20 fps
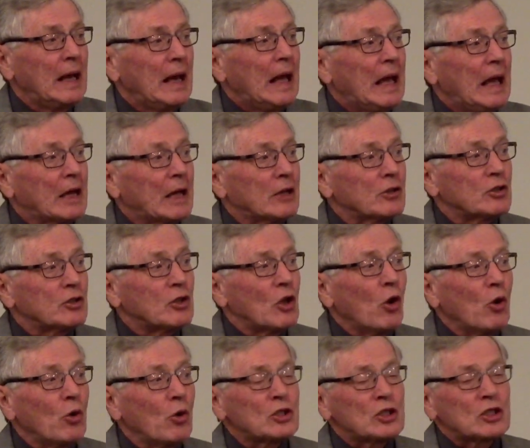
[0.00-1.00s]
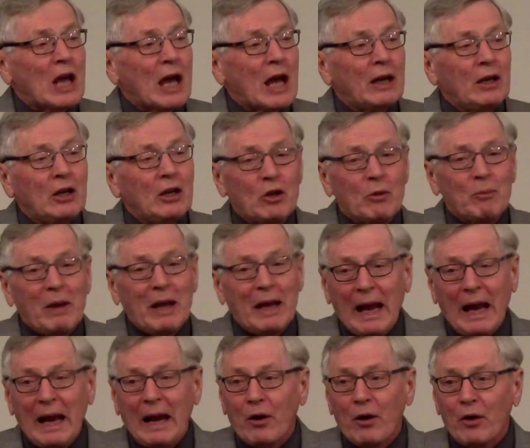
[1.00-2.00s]
He has no son to be
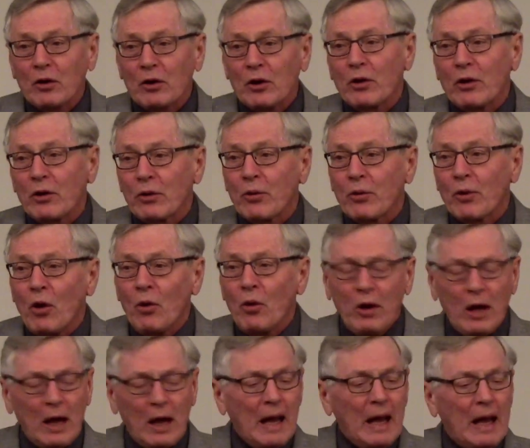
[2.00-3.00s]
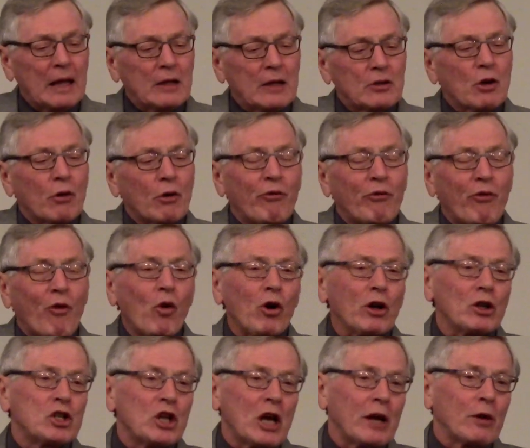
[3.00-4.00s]
heir to the throne, and so four
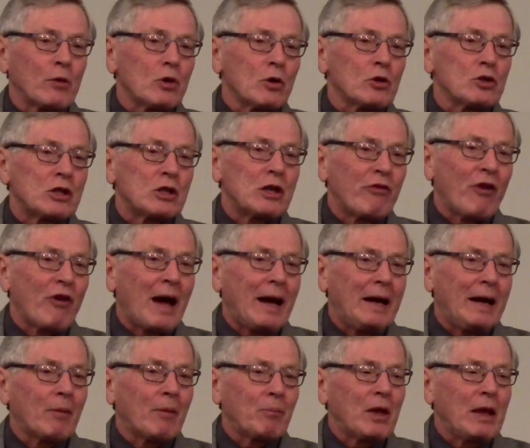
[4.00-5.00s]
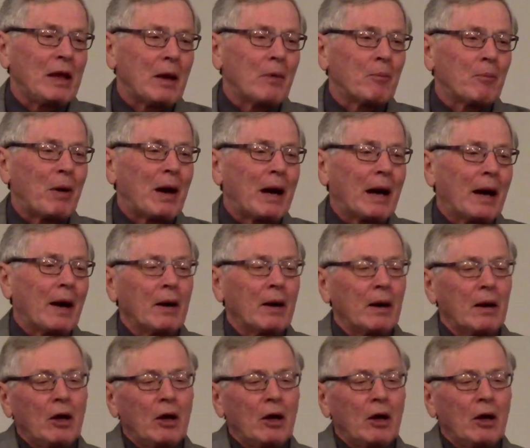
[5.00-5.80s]
generals divide up the empire: